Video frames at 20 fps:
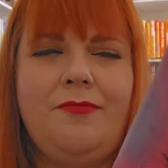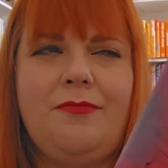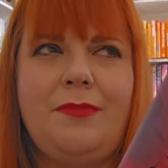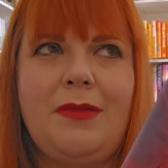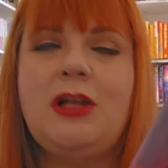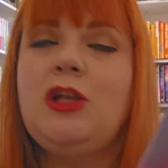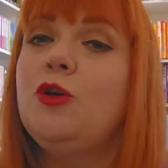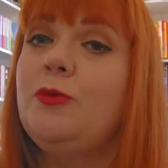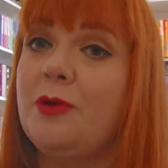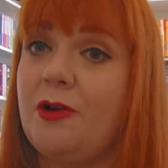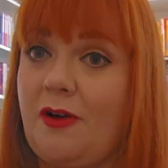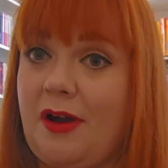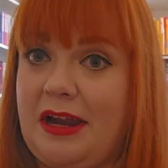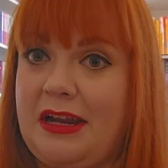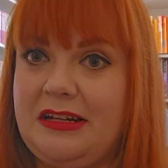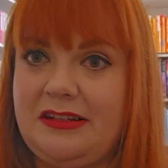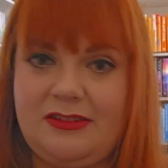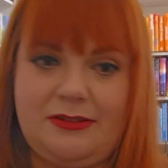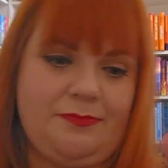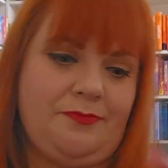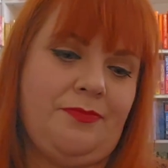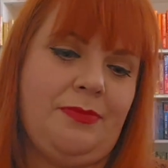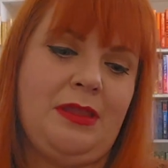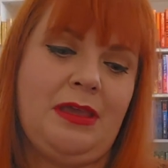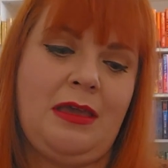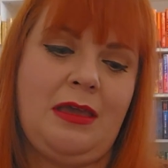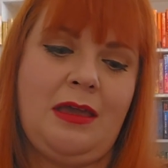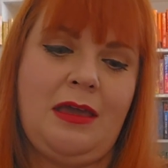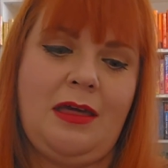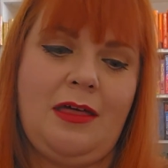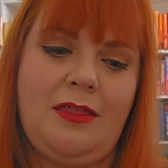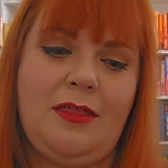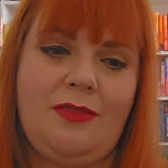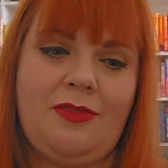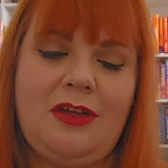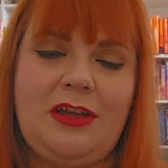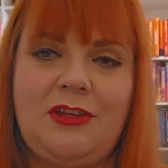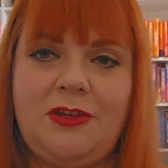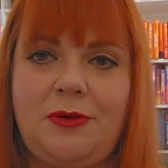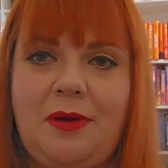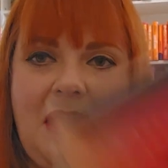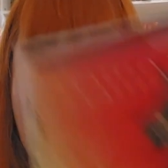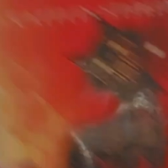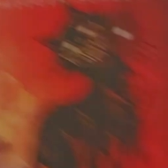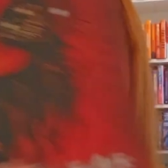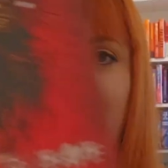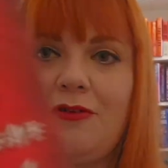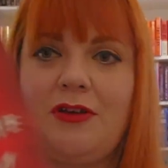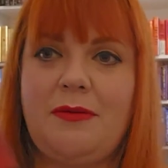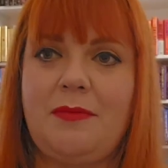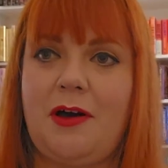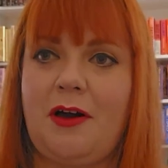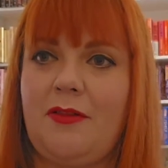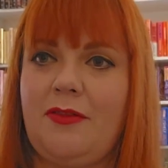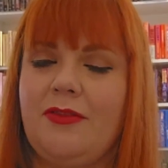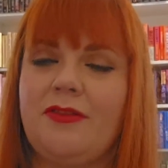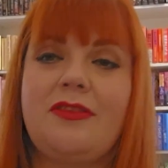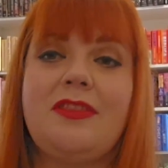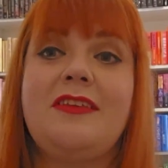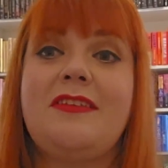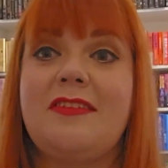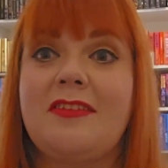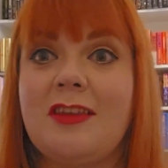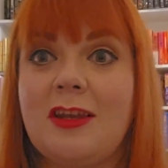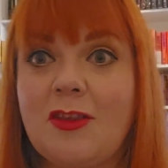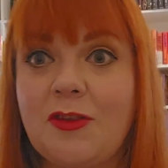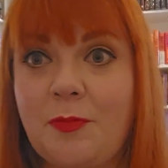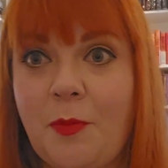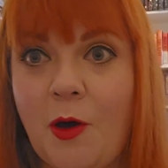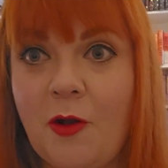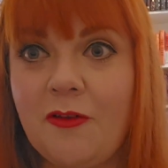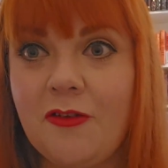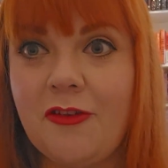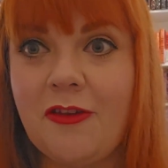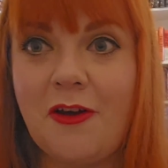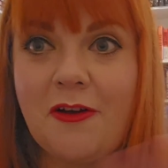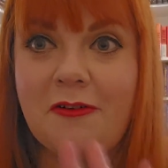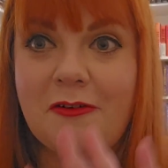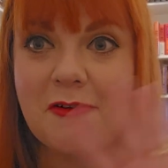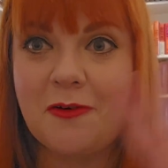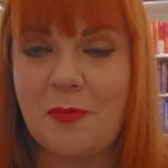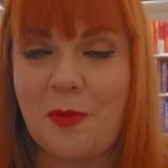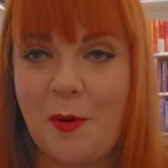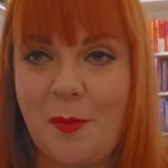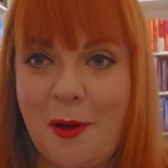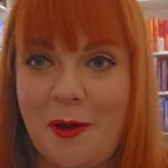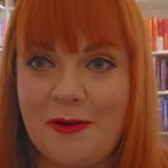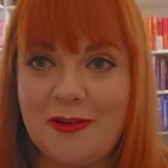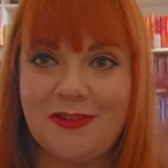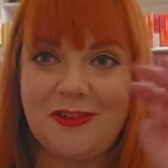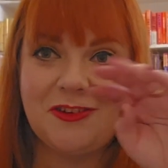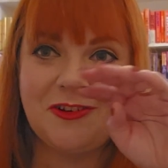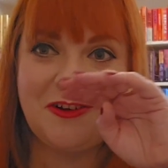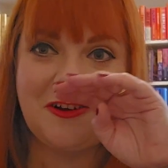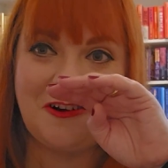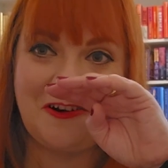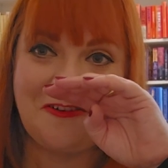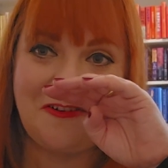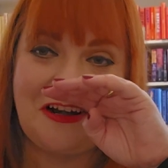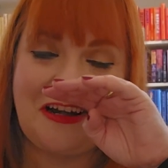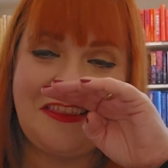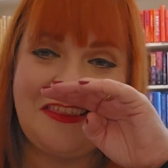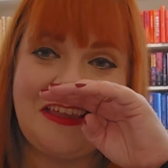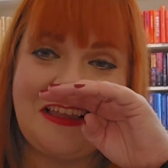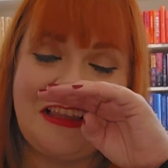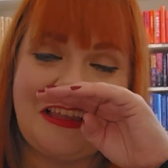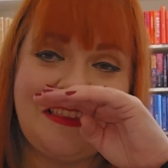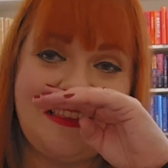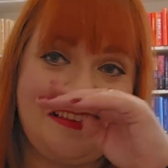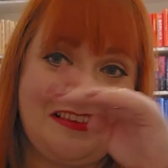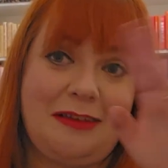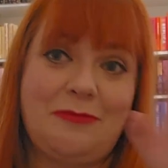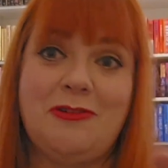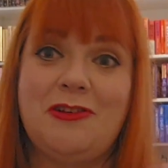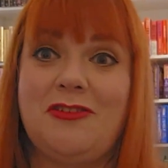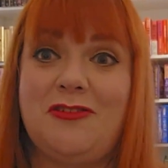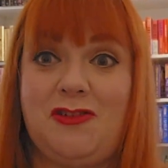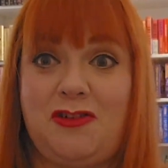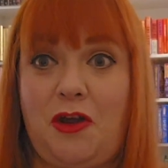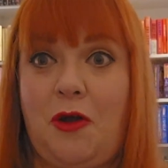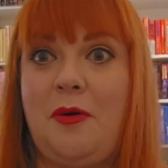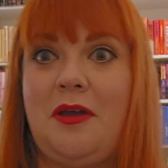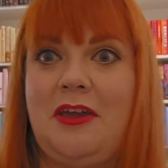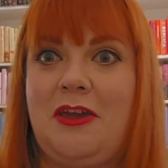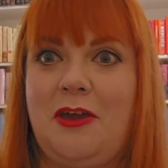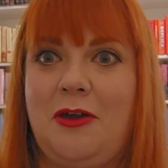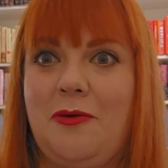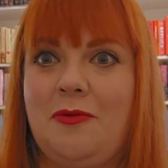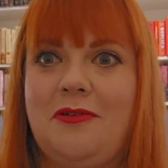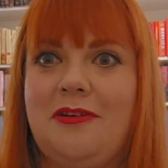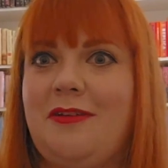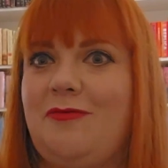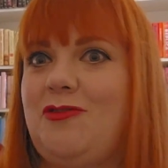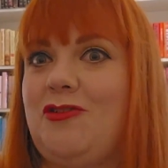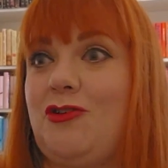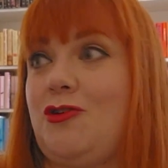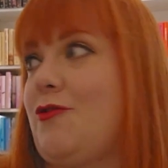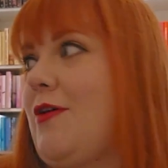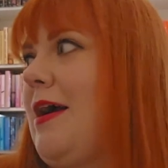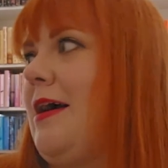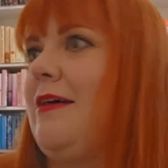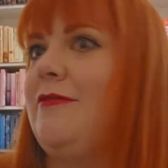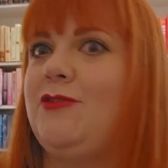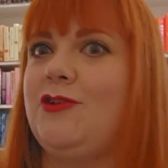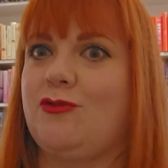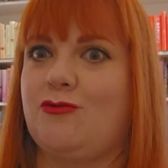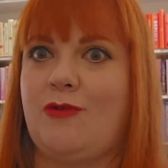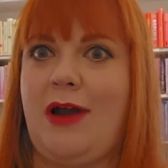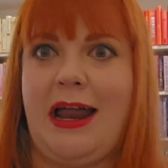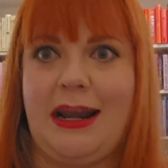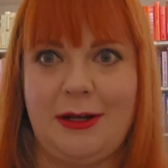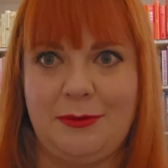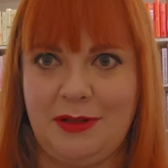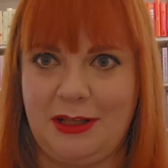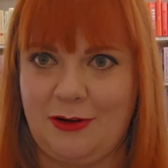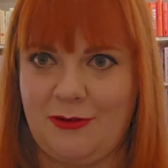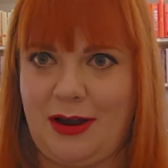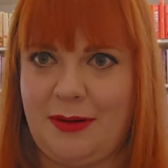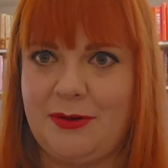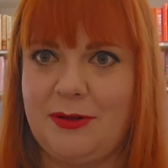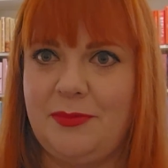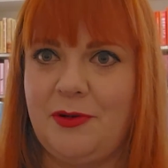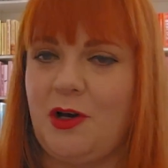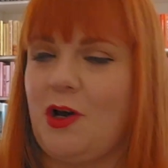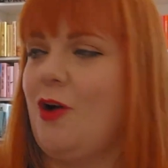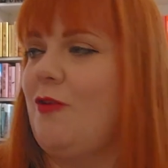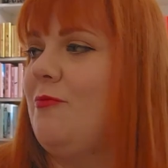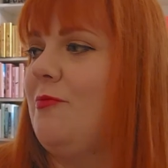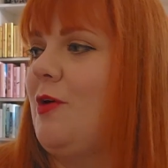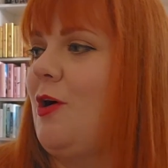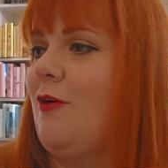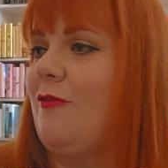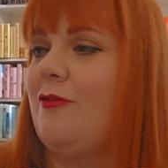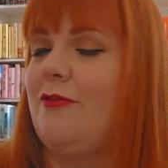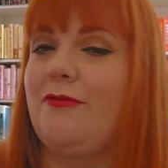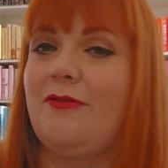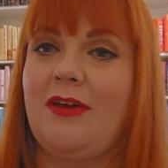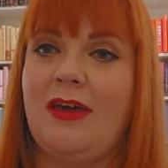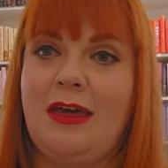Illumicrate. They do it every 3 months. This isn't a sponsor or a promotion or anything like this. I'm just showing you. I've just randomly grabbed a book off of